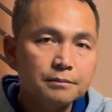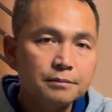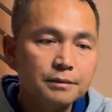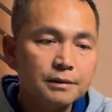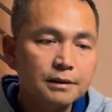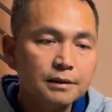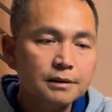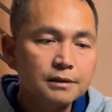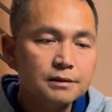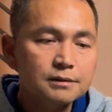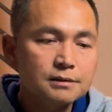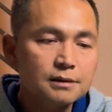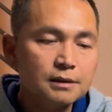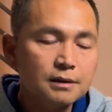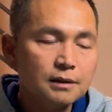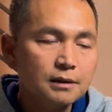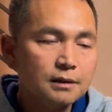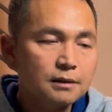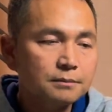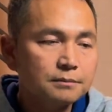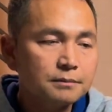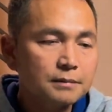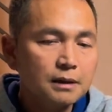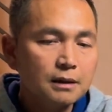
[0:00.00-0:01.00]
please
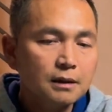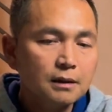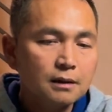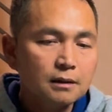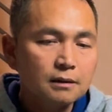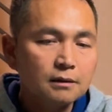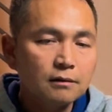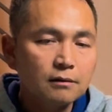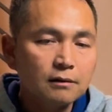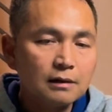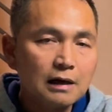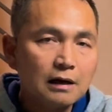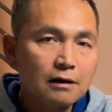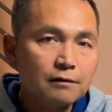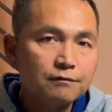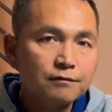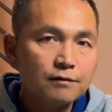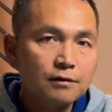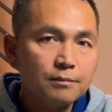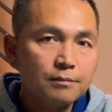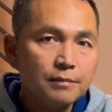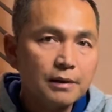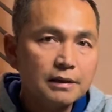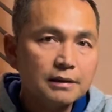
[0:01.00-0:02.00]
look out
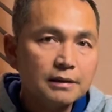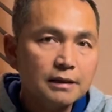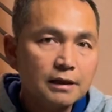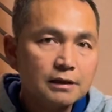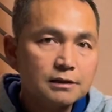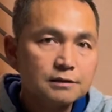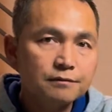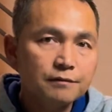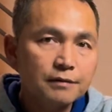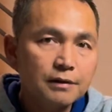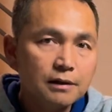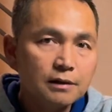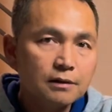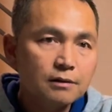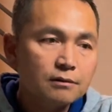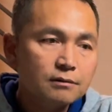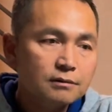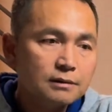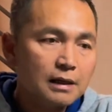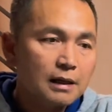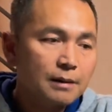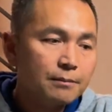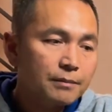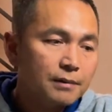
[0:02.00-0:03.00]
for my next
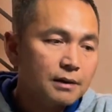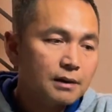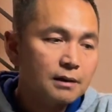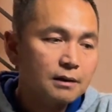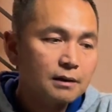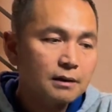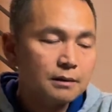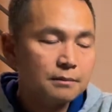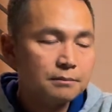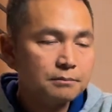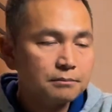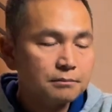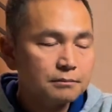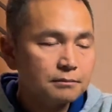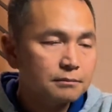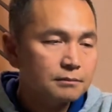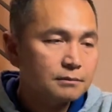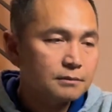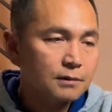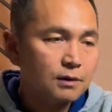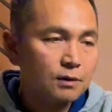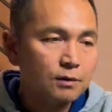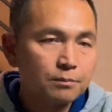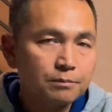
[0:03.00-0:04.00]
video that I'm gonna
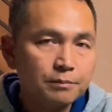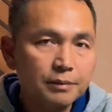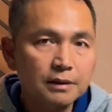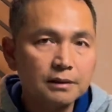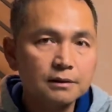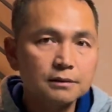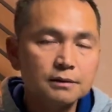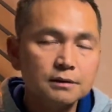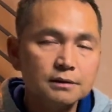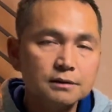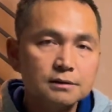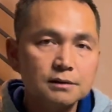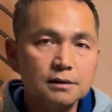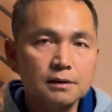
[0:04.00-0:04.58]
build this